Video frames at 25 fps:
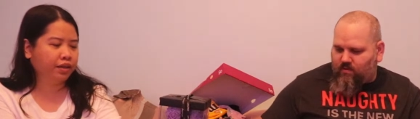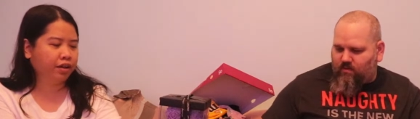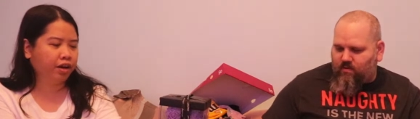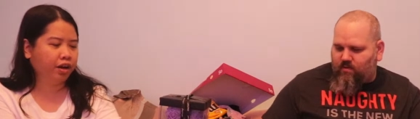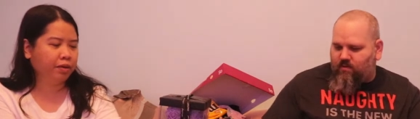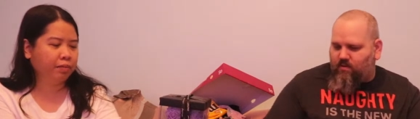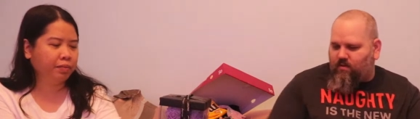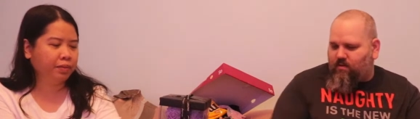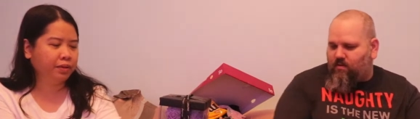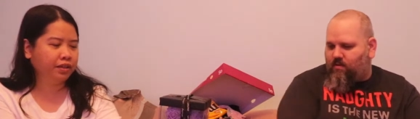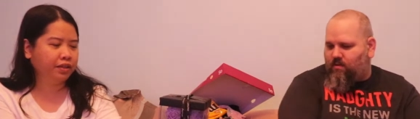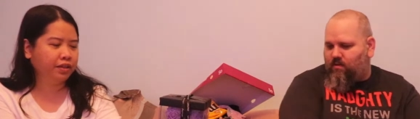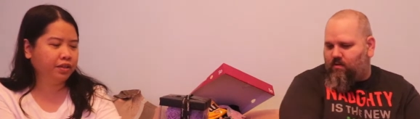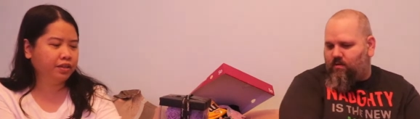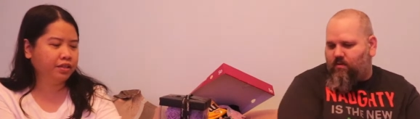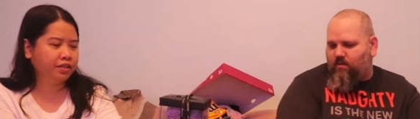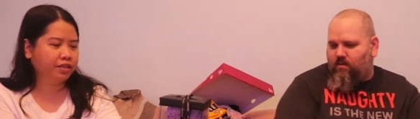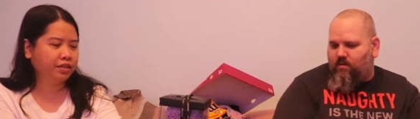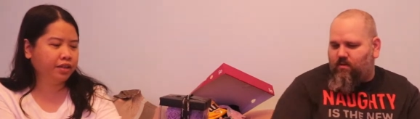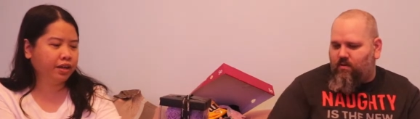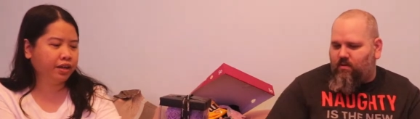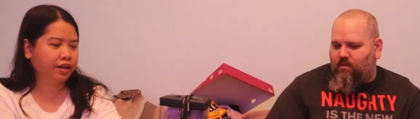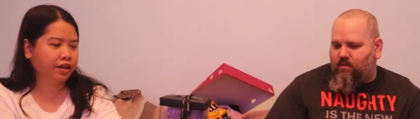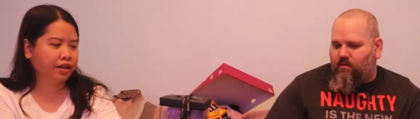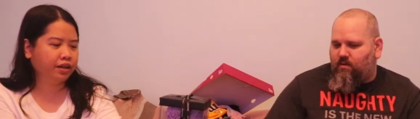Speaker 1: carpet and
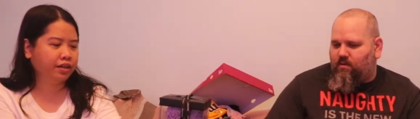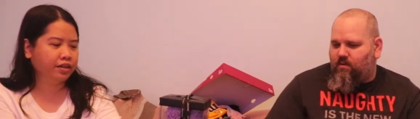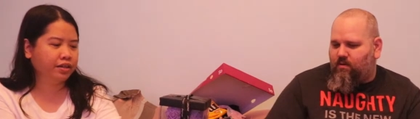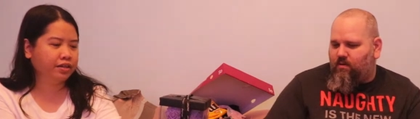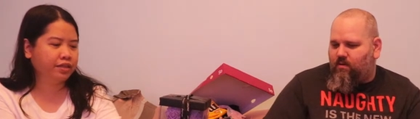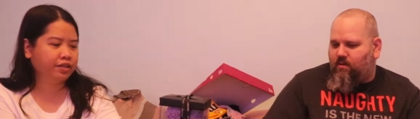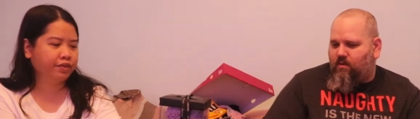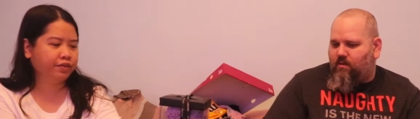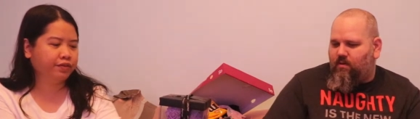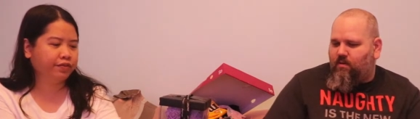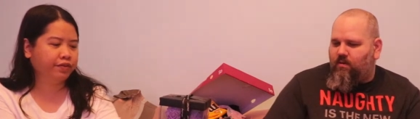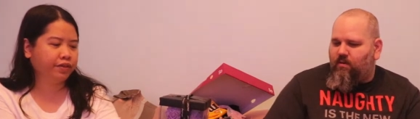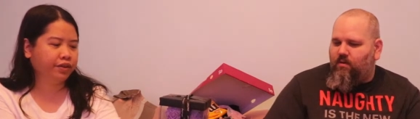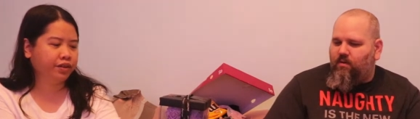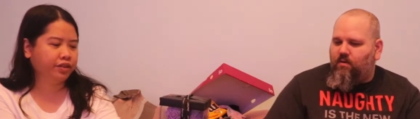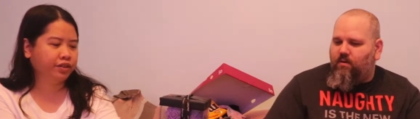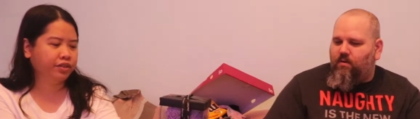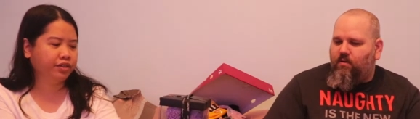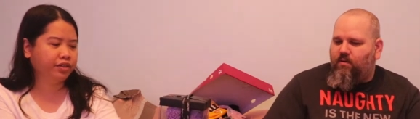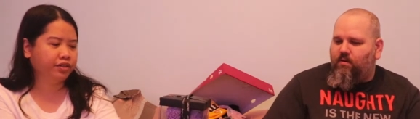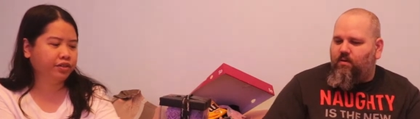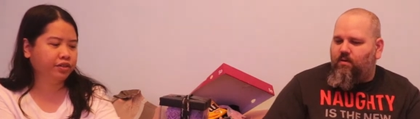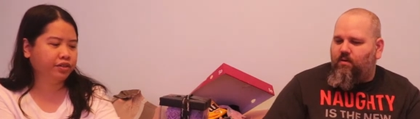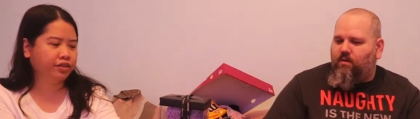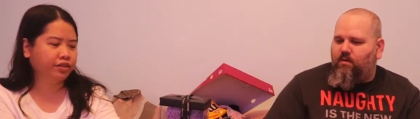stairs,
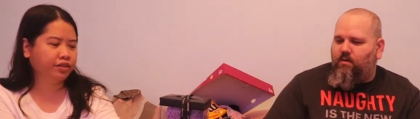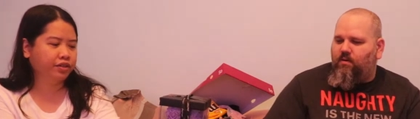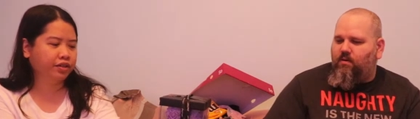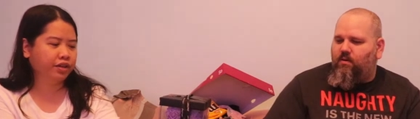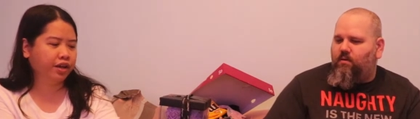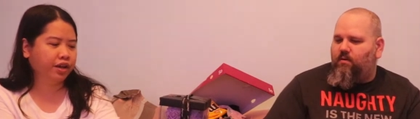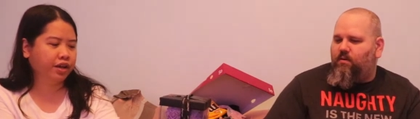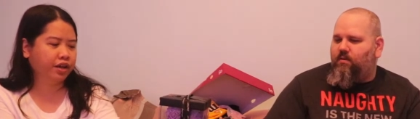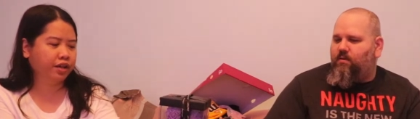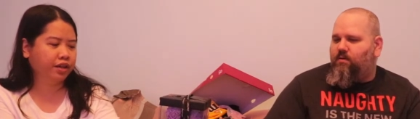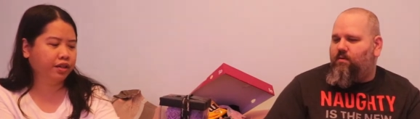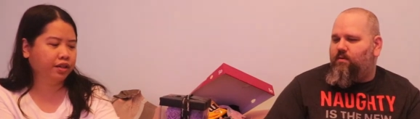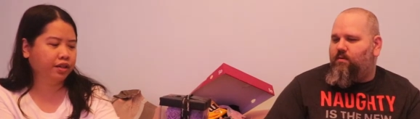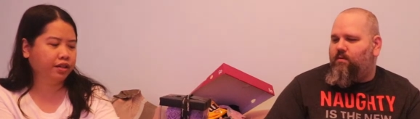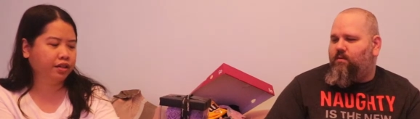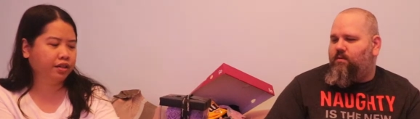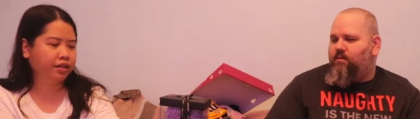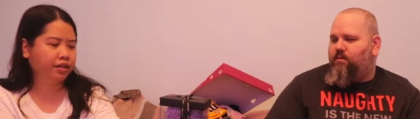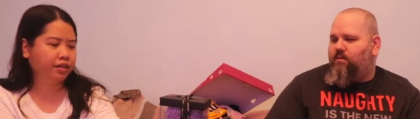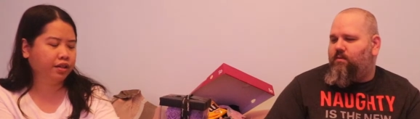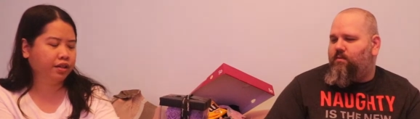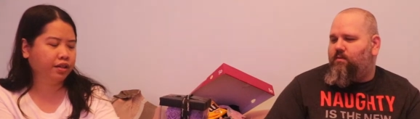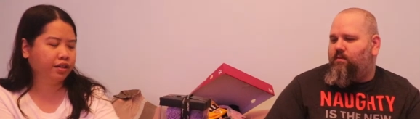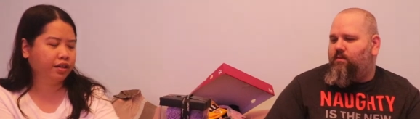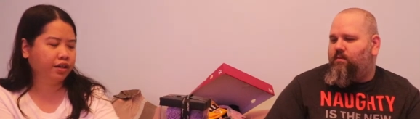furniture, and
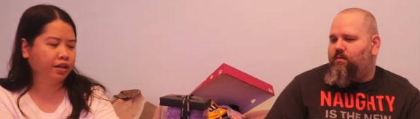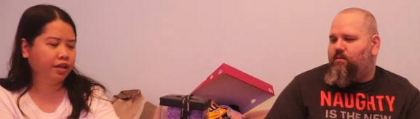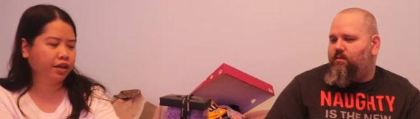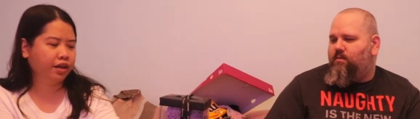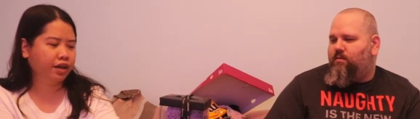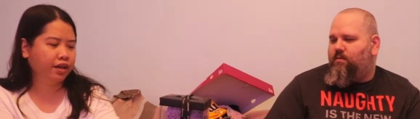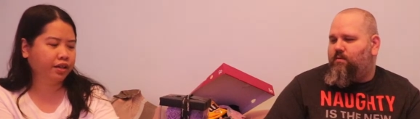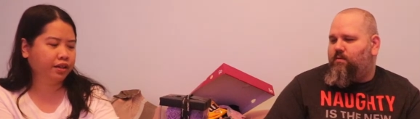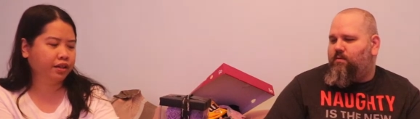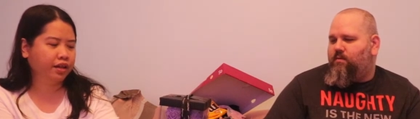high